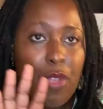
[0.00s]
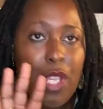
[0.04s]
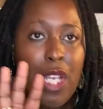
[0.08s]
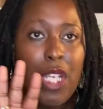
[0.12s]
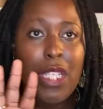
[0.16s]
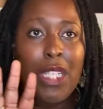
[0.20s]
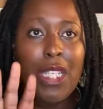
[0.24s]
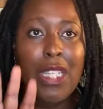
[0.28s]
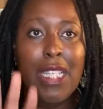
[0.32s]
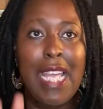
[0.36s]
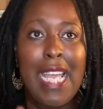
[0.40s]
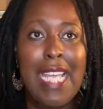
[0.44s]

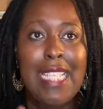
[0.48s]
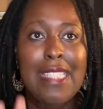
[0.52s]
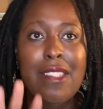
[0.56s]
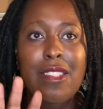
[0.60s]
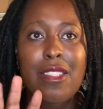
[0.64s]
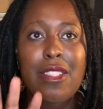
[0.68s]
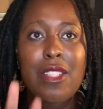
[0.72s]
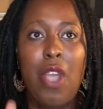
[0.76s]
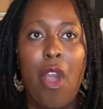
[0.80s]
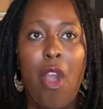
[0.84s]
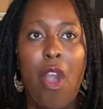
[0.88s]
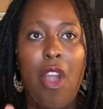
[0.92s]
Let's
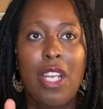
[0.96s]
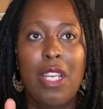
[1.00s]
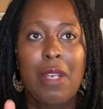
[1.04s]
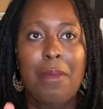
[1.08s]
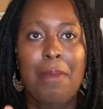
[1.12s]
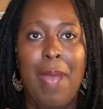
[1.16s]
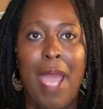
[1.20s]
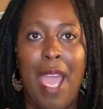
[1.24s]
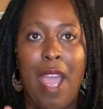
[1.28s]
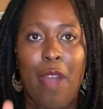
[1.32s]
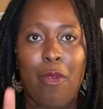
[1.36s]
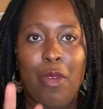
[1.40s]
talk
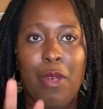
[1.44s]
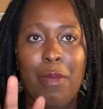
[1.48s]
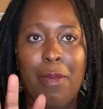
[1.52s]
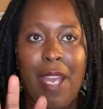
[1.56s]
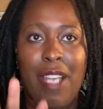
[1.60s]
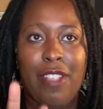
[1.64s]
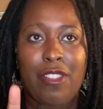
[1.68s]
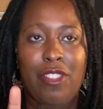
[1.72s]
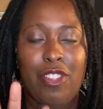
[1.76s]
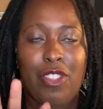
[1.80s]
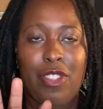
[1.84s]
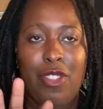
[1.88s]
about, we're
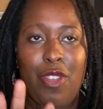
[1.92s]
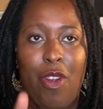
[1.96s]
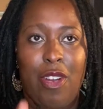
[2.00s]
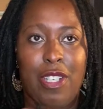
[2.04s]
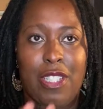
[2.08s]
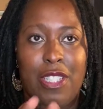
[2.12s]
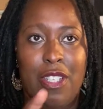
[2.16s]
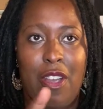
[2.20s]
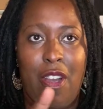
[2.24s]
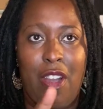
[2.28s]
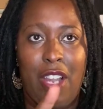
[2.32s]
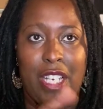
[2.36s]
about to start
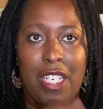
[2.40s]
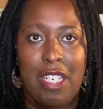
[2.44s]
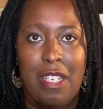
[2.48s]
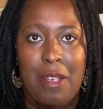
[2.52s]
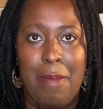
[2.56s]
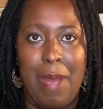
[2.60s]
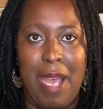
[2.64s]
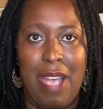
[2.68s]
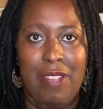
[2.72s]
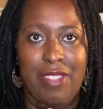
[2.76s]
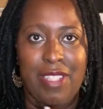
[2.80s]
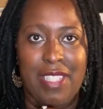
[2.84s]
talking
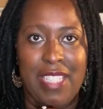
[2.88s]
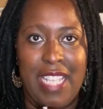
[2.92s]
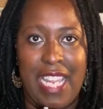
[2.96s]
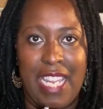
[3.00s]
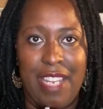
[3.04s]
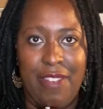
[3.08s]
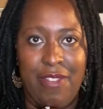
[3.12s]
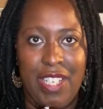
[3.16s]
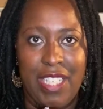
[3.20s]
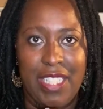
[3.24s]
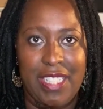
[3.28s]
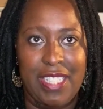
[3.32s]
about
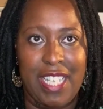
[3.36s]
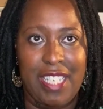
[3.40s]
savings.